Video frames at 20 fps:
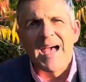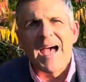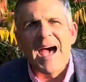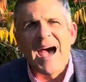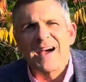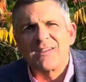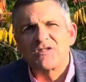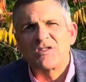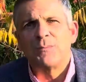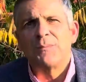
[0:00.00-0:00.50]

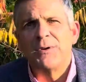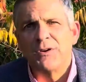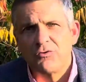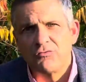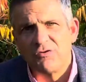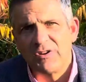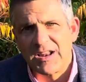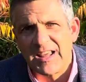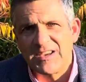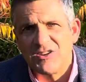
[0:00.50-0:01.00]
How to
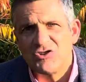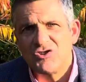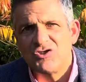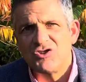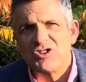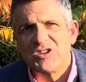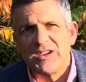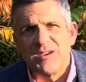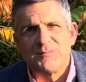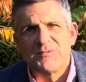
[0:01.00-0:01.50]
build
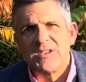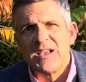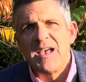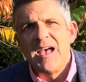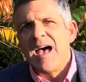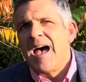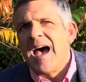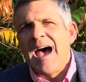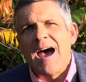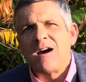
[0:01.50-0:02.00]
relationships,
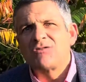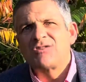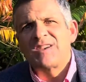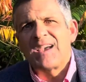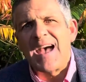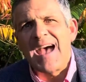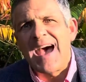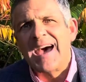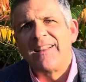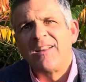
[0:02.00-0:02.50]
how
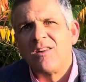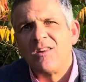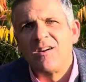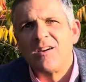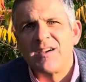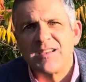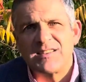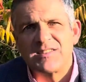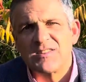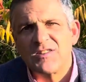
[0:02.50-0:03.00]
to
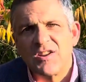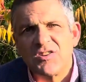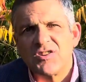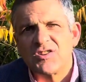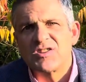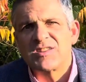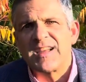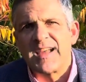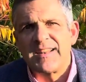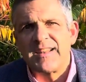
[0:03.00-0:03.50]
analyze and
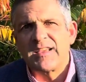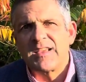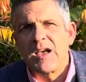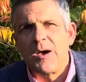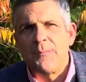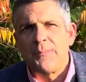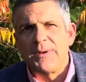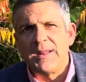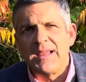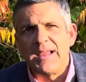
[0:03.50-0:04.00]
understand a
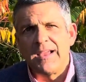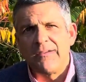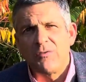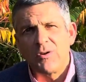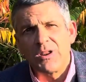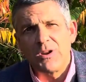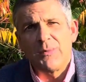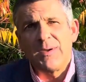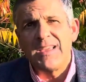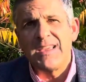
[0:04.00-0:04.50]
company. If
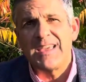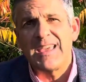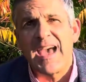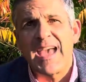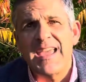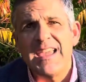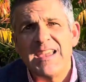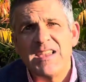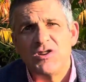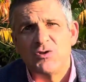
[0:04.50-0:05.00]
we're going to
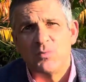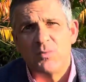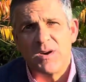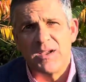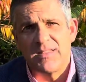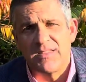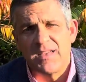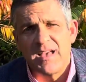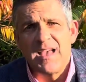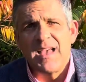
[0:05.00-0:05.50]
engage
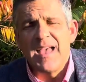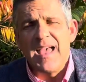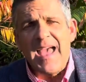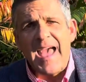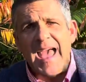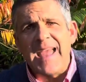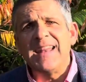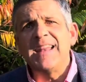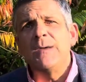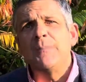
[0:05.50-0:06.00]
with
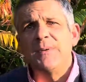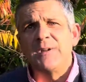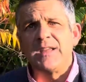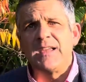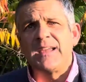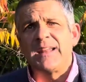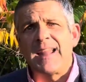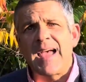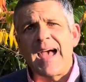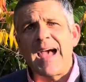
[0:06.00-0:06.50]

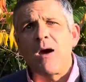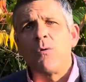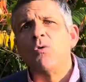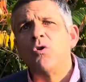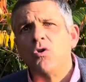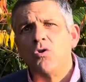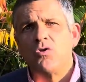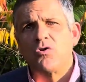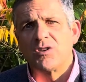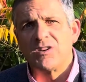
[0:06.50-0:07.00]
anybody in our
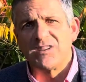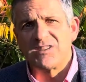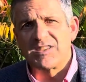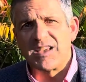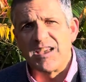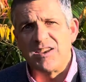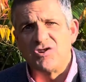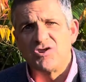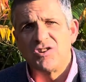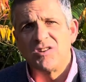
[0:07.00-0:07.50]

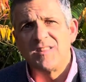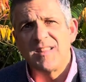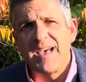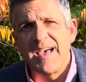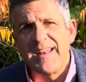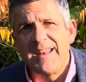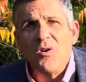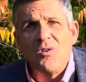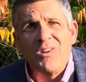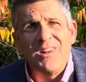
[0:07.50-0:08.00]
organization,
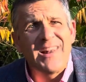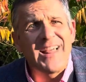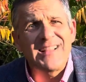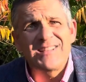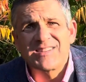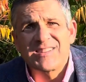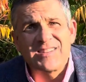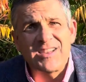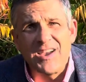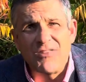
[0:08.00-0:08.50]
then
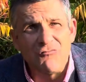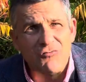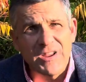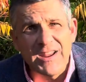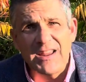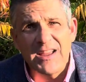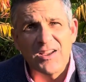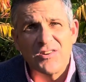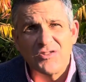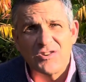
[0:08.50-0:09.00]
let's
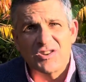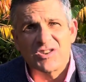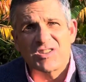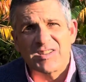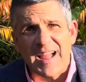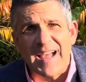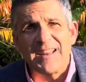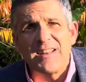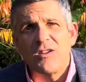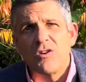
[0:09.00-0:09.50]
really
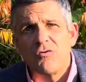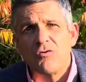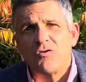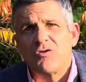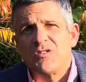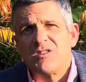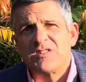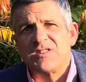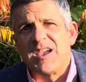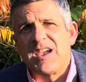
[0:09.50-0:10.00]
understand our
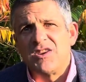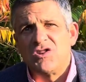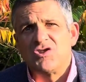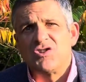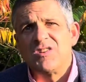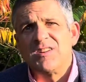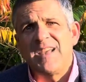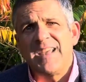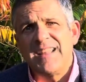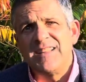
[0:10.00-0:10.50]

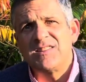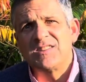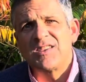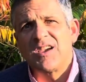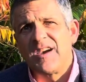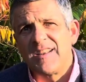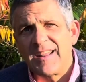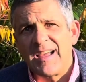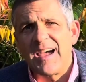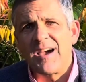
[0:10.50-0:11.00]
organization
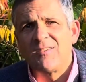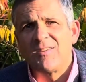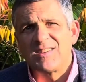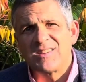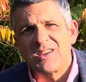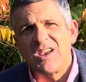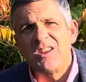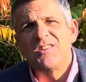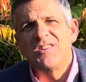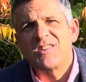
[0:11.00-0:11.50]
inside out.
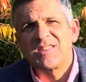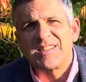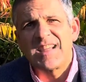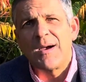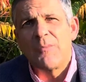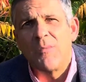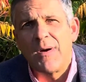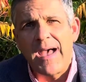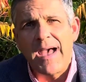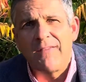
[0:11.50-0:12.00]
Let's
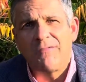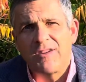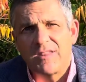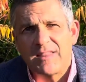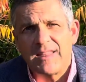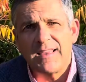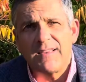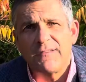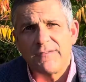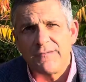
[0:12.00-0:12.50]
understand where
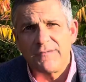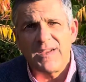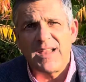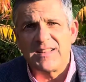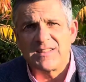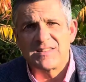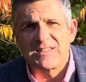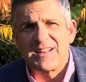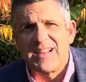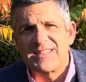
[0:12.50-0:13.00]
everything
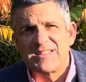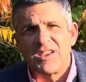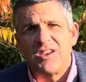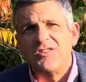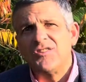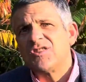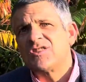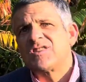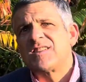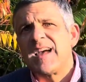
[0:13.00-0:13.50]
fits. Let's
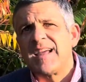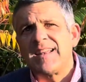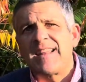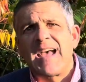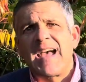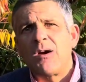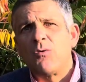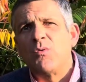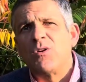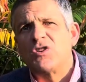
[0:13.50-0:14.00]
understand
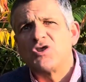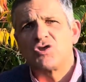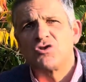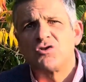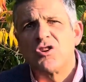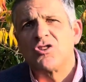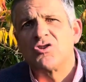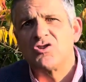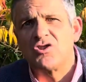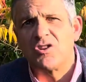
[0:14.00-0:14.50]
how we're
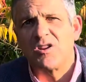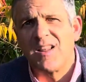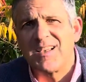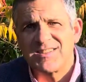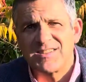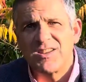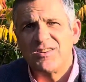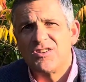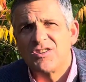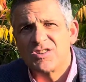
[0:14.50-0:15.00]
structured.
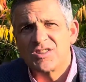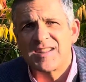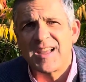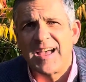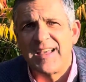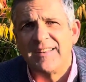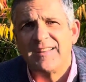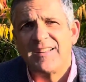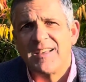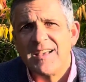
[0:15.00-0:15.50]
Let's
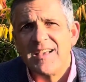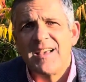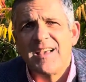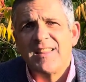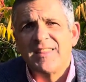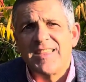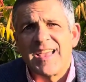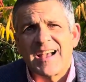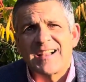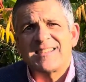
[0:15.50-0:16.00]
understand
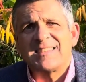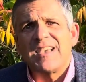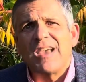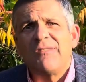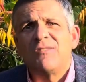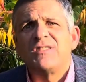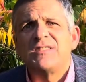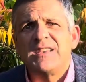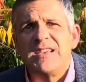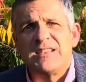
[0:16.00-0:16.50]
the
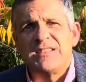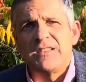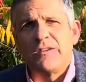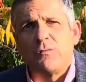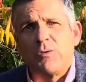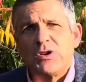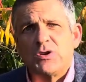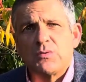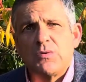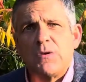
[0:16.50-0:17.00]
activities
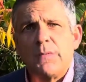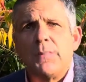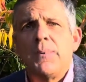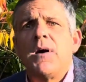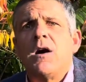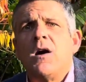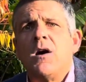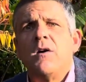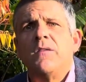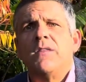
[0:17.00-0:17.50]
of which we're a
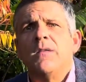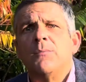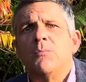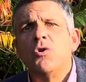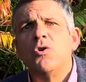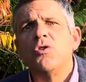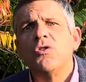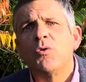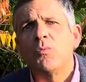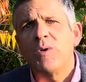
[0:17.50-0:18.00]
part. And the
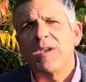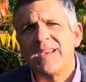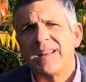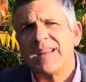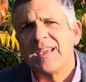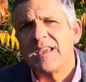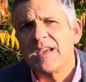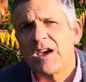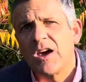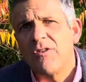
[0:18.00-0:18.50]
more that we
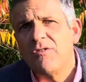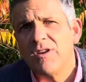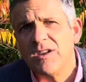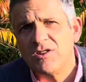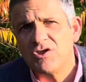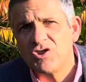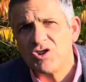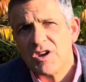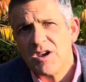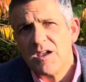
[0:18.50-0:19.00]
can
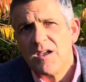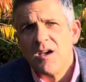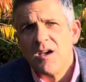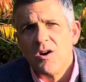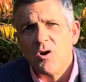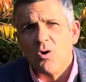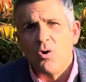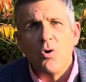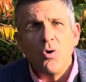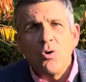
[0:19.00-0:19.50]
encourage
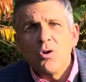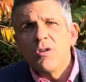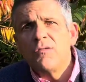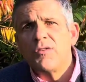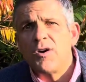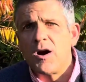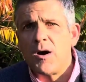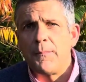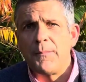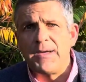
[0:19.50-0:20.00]
all
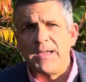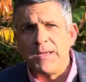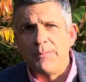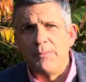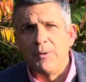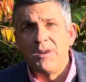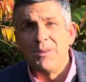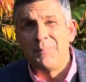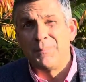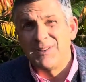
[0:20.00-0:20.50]
of our
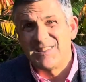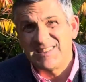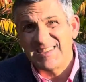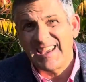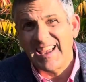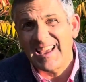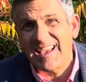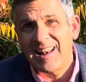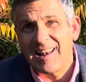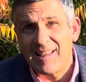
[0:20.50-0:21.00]
people, and
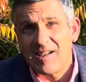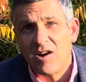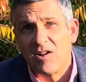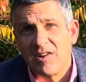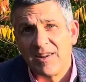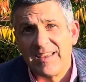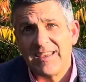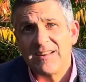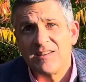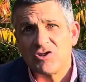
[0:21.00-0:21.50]
particularly our
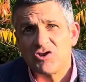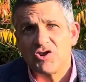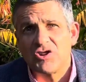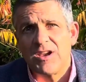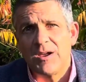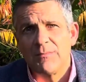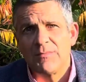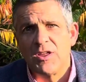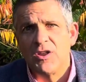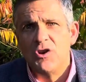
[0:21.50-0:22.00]

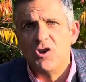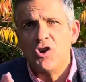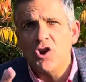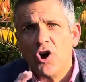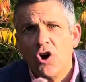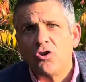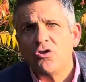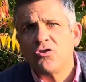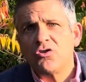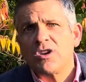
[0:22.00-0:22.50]
leadership, the
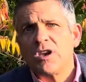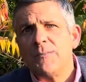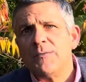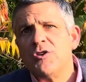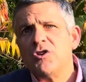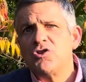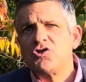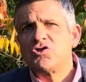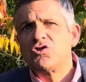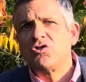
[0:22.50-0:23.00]

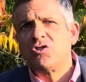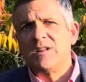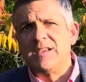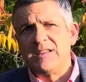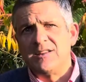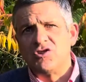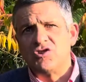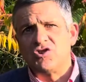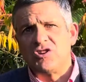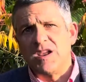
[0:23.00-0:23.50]
non-commercial
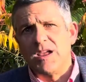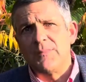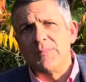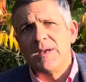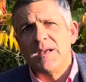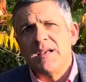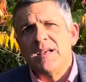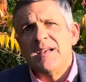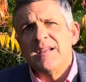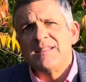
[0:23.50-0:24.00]
leadership,
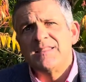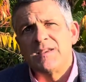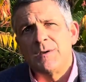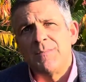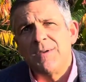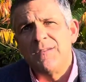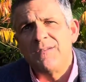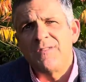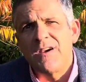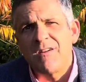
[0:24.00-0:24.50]
to
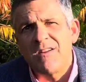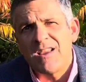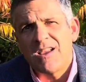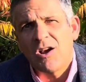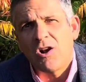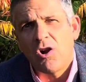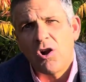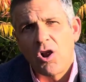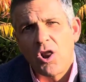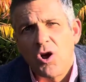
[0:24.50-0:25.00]
be very
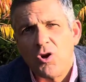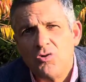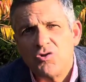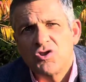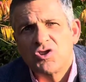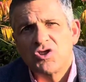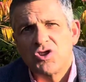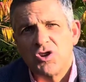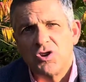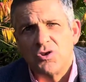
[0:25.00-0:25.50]

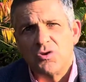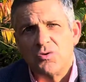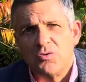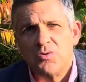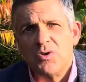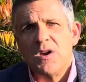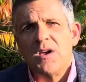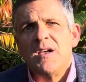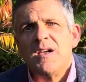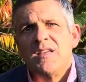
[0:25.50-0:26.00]
close
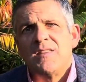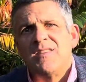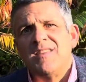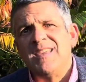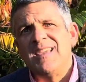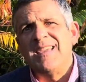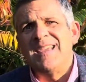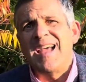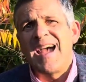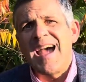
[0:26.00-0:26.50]
to
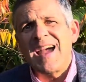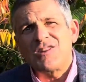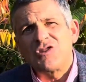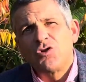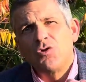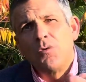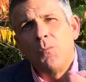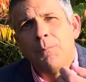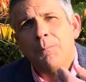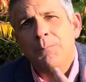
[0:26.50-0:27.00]
the
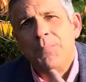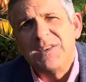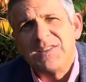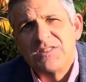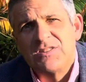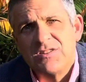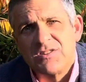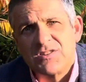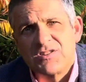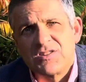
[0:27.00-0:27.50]
actual
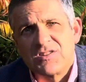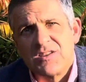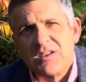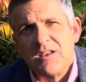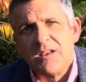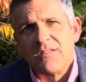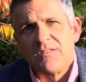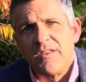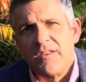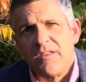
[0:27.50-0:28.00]
business
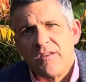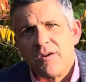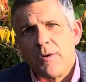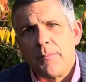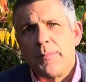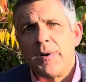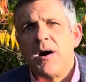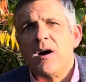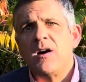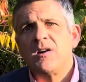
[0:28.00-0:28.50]
that they're
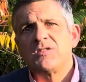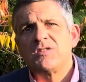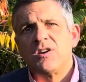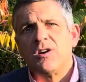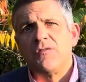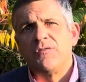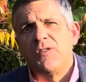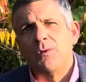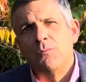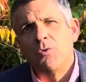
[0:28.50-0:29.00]
a part
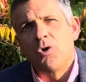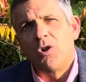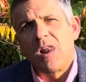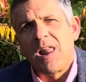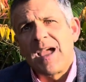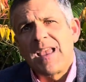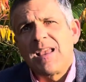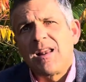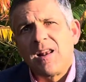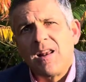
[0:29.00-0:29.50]
of, the more
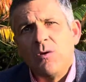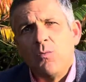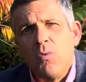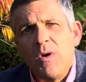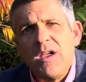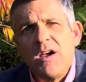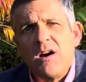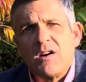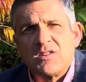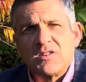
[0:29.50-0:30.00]
likely
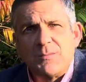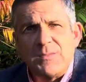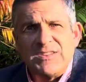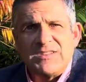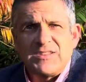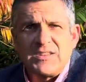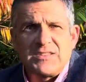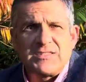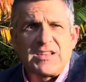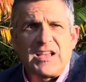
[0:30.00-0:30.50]
we are to be
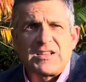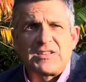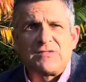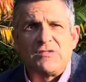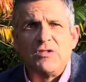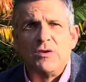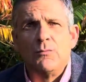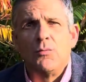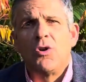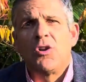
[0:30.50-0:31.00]

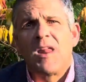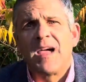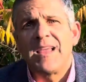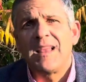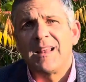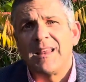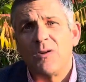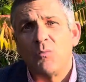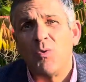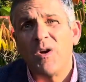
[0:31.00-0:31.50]
successful, and the more
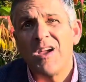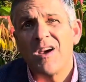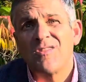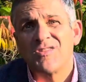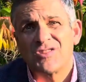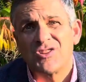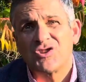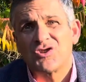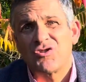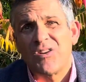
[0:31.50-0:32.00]
likely we are
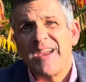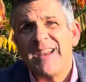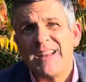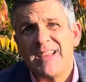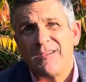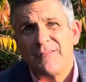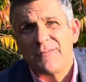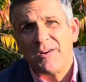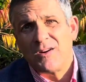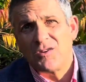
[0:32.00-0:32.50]
as a
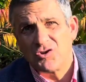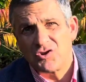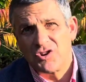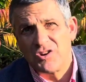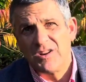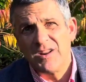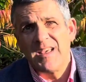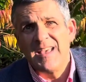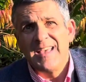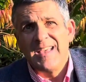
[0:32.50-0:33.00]
training
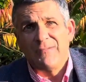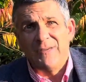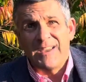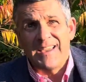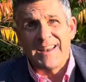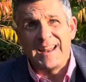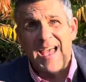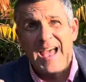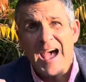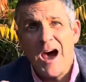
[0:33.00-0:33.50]
function, if we
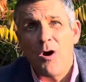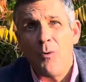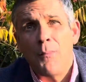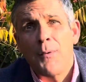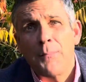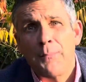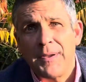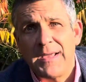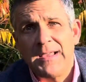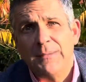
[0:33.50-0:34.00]
can help
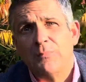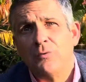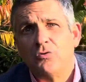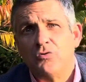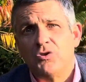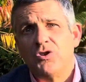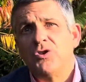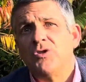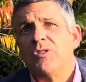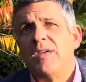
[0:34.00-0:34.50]

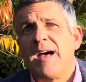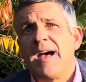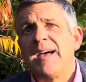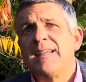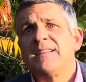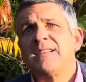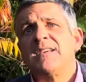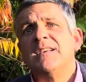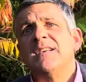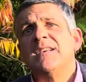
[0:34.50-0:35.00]
people do
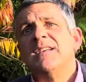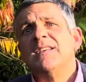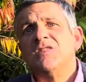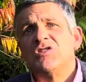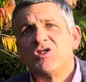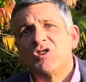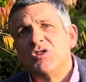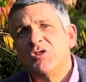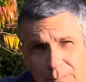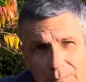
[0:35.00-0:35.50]
that,
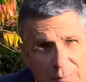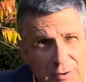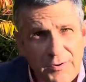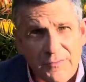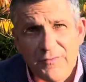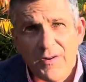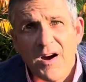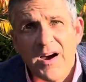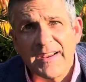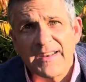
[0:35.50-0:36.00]
to
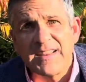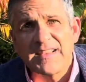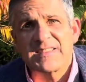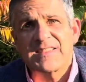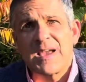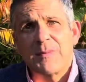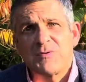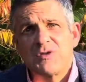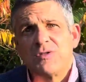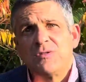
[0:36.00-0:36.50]
provide
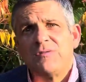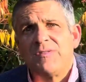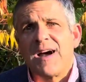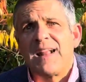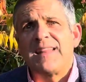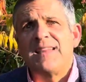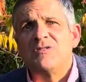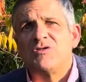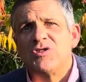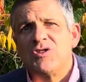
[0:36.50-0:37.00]
exceptional
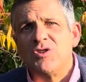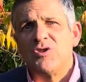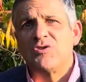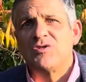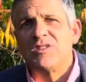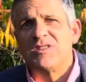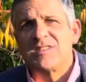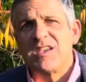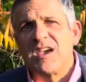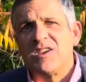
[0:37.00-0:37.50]
value to the
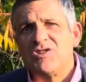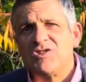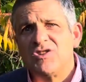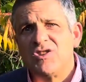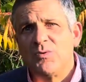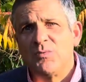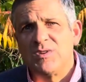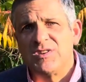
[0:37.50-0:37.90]
organisation that we